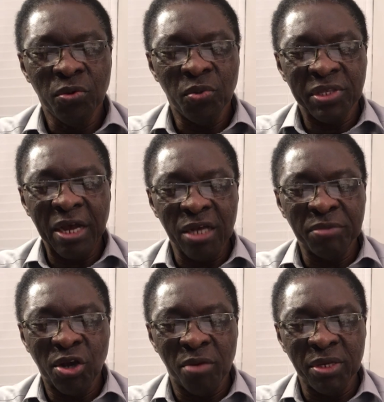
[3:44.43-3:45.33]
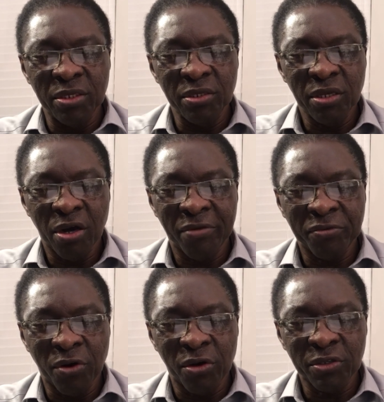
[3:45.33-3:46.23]
without becoming, of
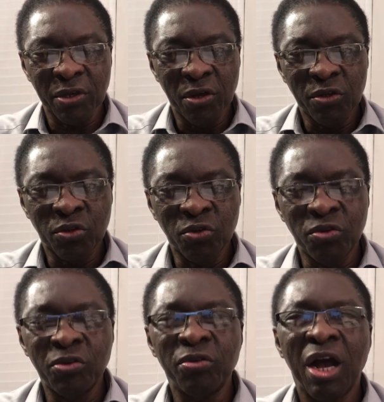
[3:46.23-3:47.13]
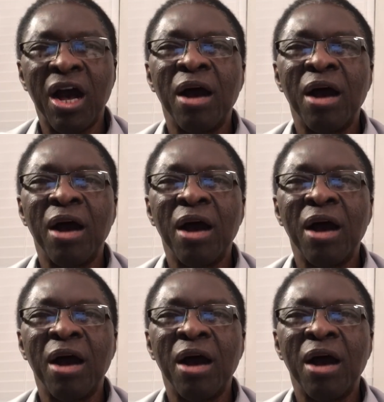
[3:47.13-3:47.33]
course, too